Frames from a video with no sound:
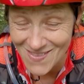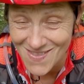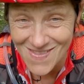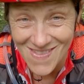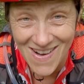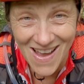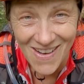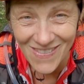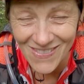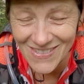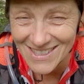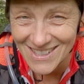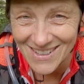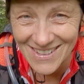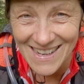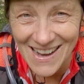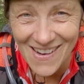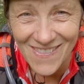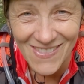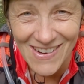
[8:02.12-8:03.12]
and rough, which
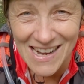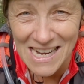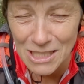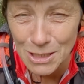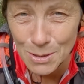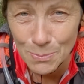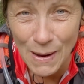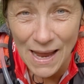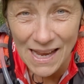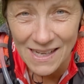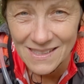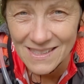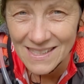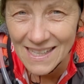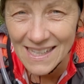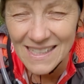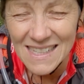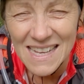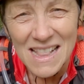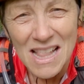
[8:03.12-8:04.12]
I never
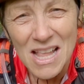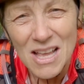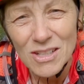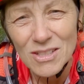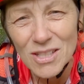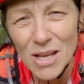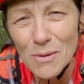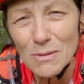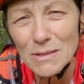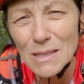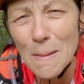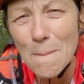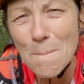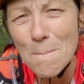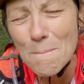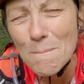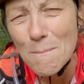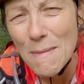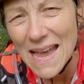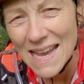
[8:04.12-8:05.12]
expected. So it was
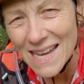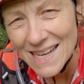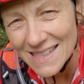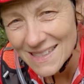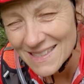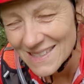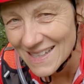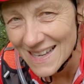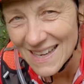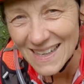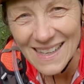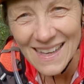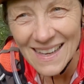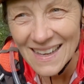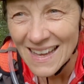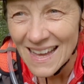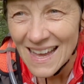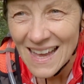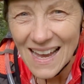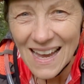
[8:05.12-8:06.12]
amazing.
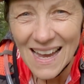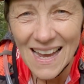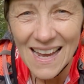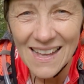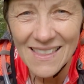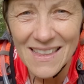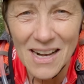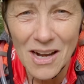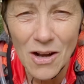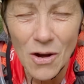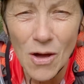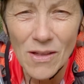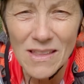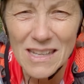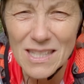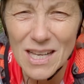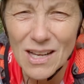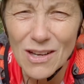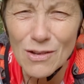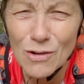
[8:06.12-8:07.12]
And then I got
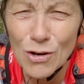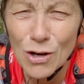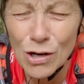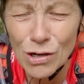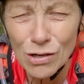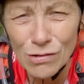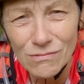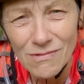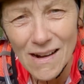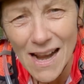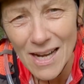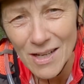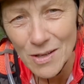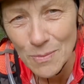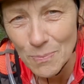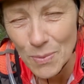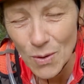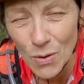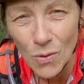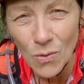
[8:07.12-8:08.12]
this
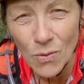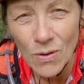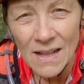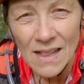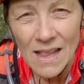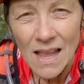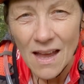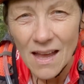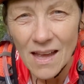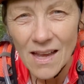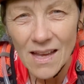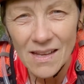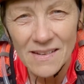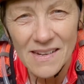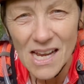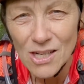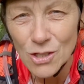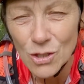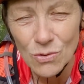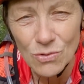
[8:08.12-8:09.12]
incredible
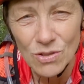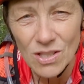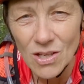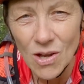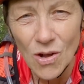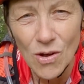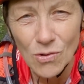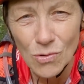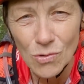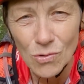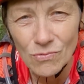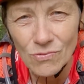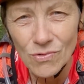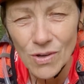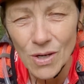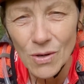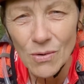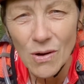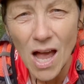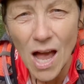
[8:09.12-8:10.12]
national cycle
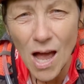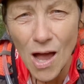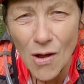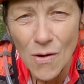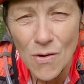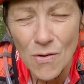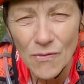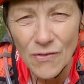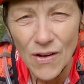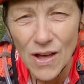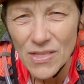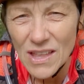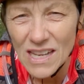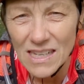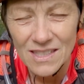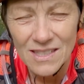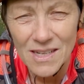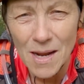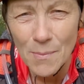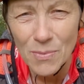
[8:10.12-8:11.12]
route over, I
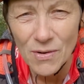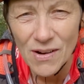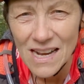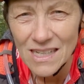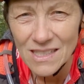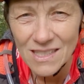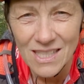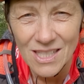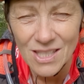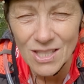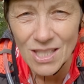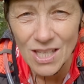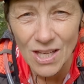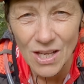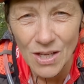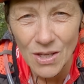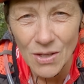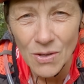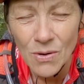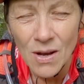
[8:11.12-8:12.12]
think it's number
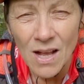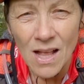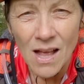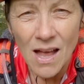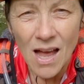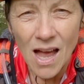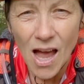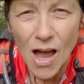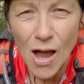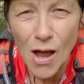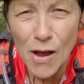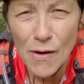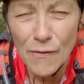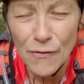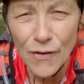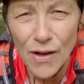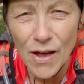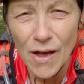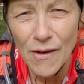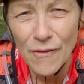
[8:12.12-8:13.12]
82,
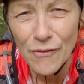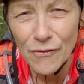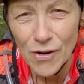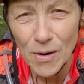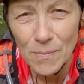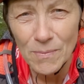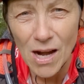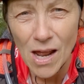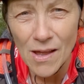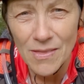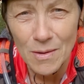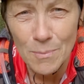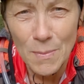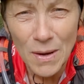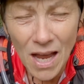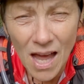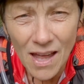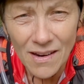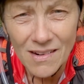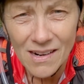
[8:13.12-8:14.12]
over from like the
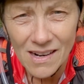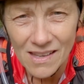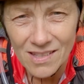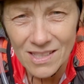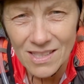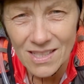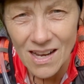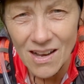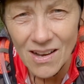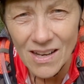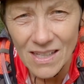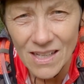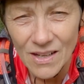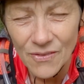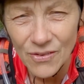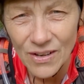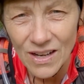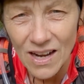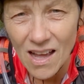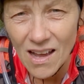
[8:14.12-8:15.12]
McCunleth side,
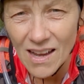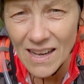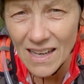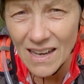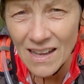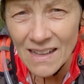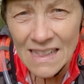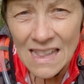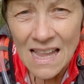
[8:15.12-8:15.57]
if you like,